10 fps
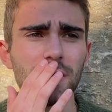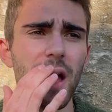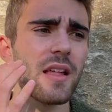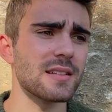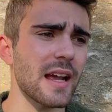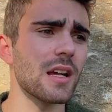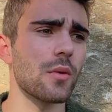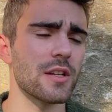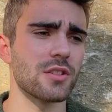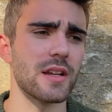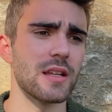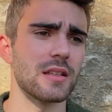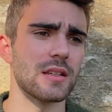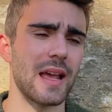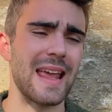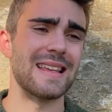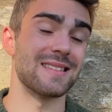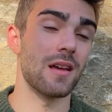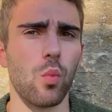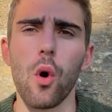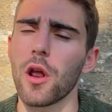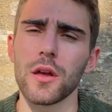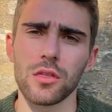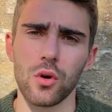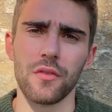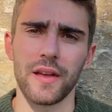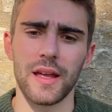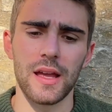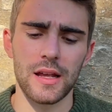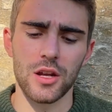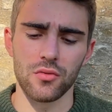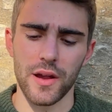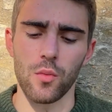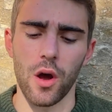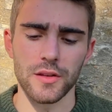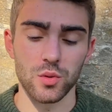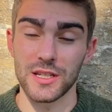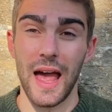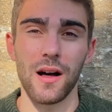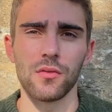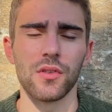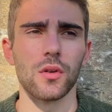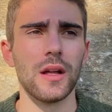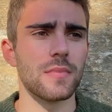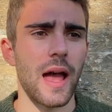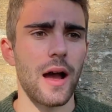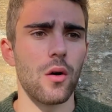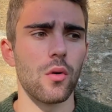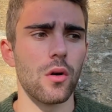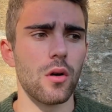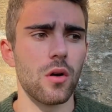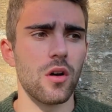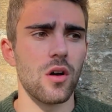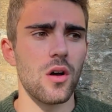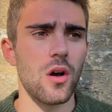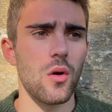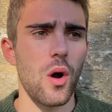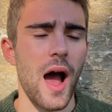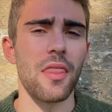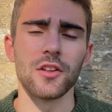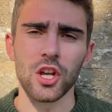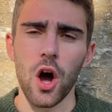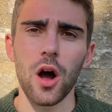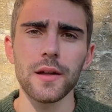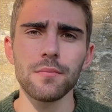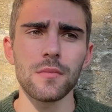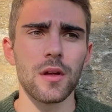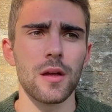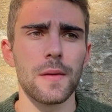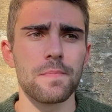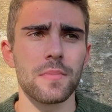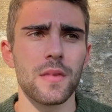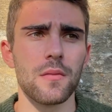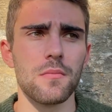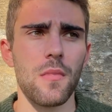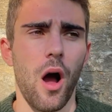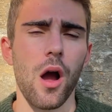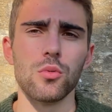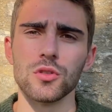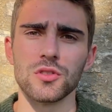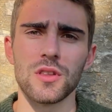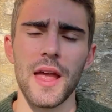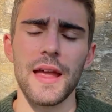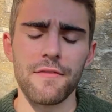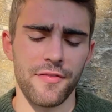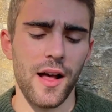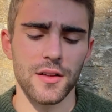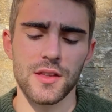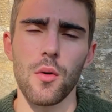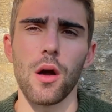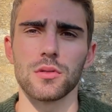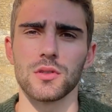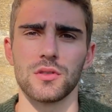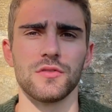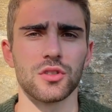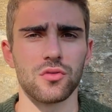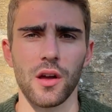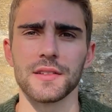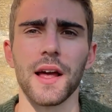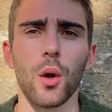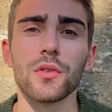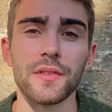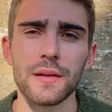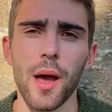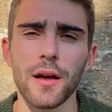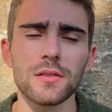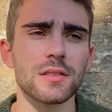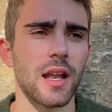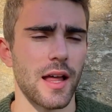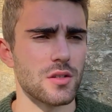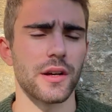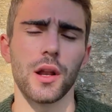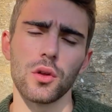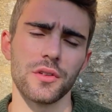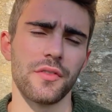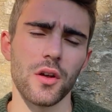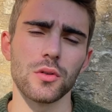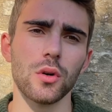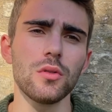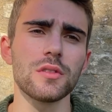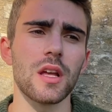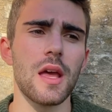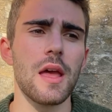Well, the second question is what I thought of it career wise. Was it helpful? Now, at the time, I was, it felt as though I was sort of just writing a lot of emails and answering a lot of phone calls